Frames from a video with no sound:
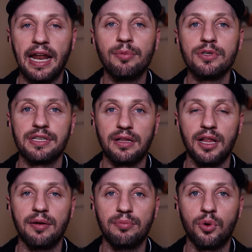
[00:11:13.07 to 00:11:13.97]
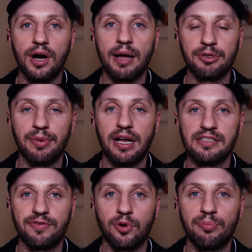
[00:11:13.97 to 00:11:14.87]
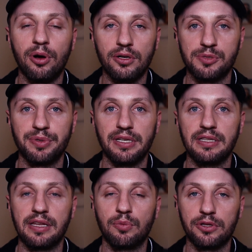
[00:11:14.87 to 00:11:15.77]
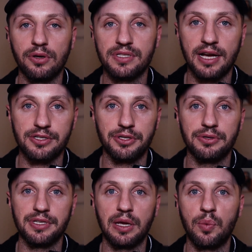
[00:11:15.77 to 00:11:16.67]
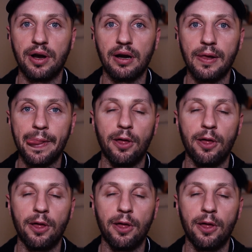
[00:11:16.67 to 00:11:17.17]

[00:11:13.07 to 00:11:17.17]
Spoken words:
and I'm using a club more optimized for ball speed than what those guys are using, where